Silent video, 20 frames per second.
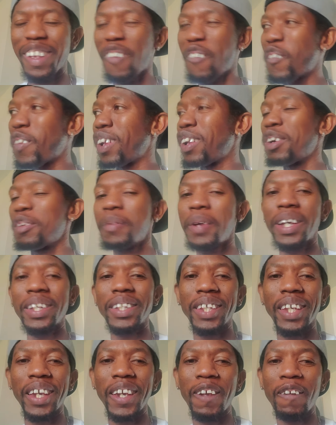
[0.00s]
you follow me?
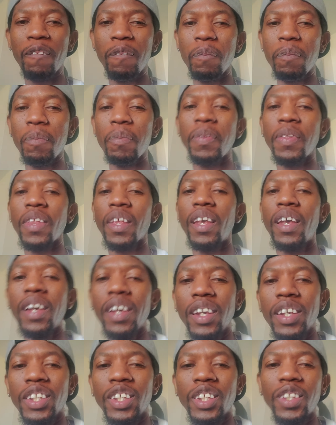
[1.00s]
I say.
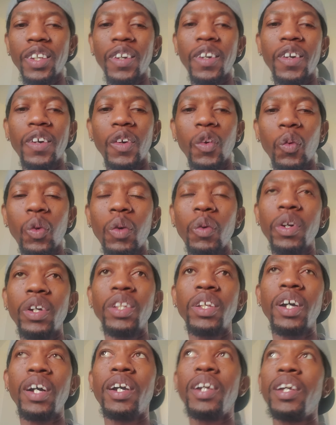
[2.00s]
So we
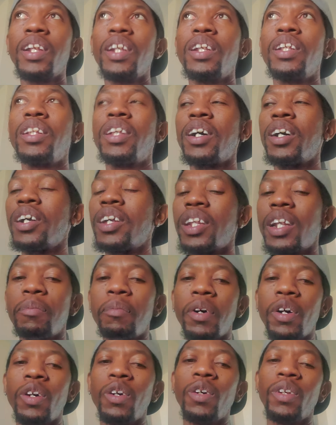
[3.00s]
were talking talking
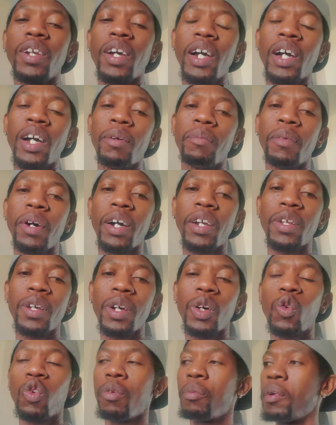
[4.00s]
about um,
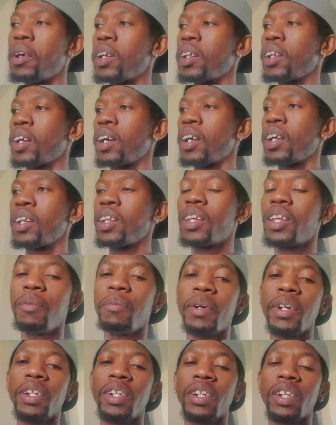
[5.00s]
audio equipment, and he
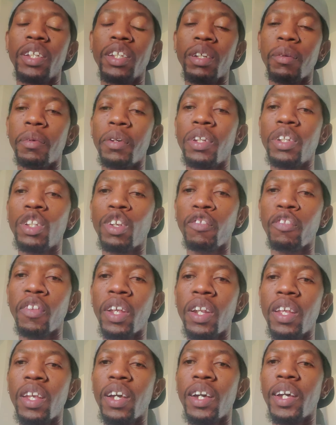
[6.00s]
mentioned some of the stuff
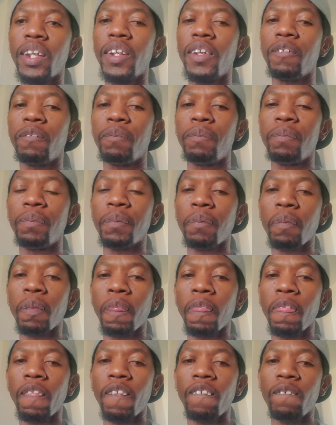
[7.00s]
that he had.
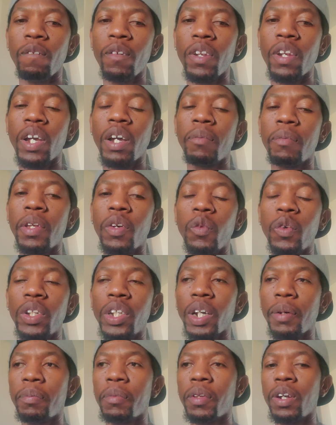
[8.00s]
You know what I mean? We
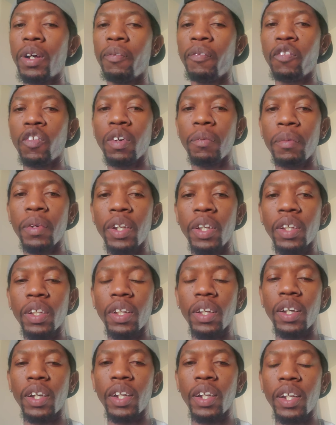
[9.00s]
chopped it up for a
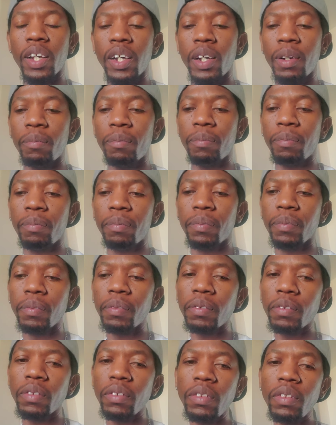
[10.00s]
minute, and um,
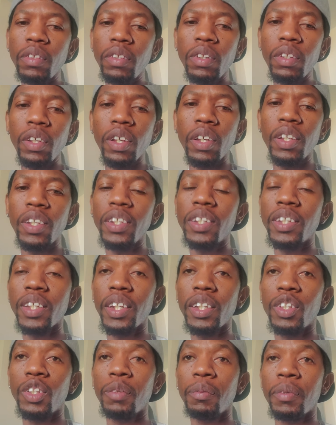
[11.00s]
he
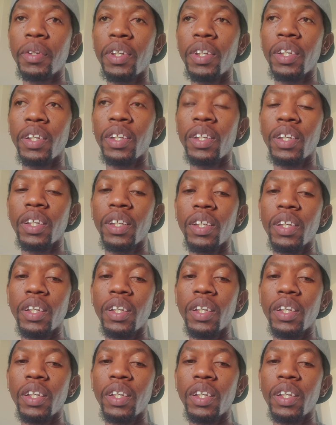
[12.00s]
said to me,